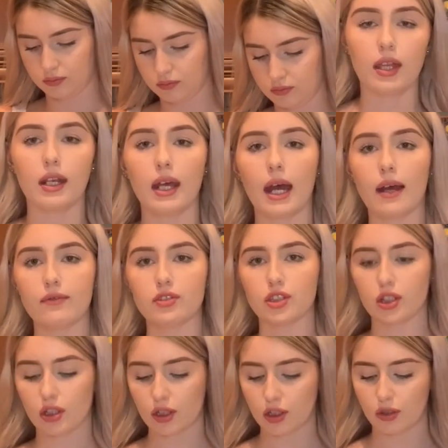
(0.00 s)
Then
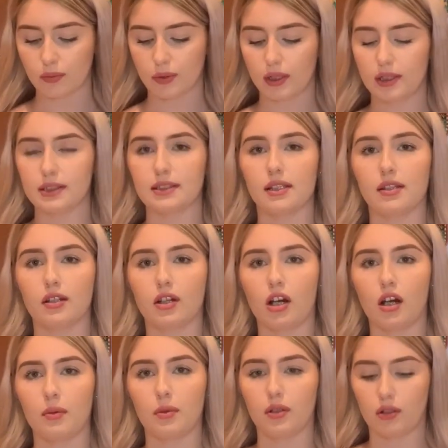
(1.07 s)
after you put the
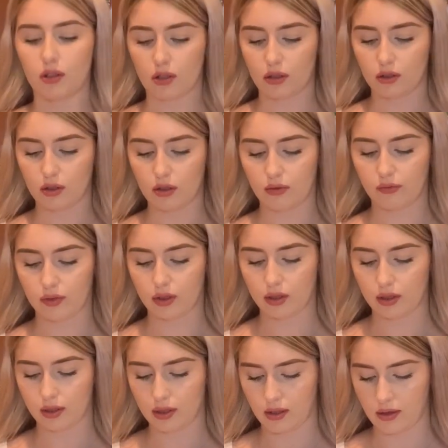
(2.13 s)
caramel all
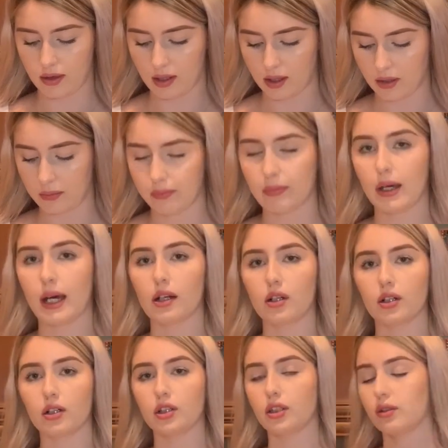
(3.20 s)
over the batter,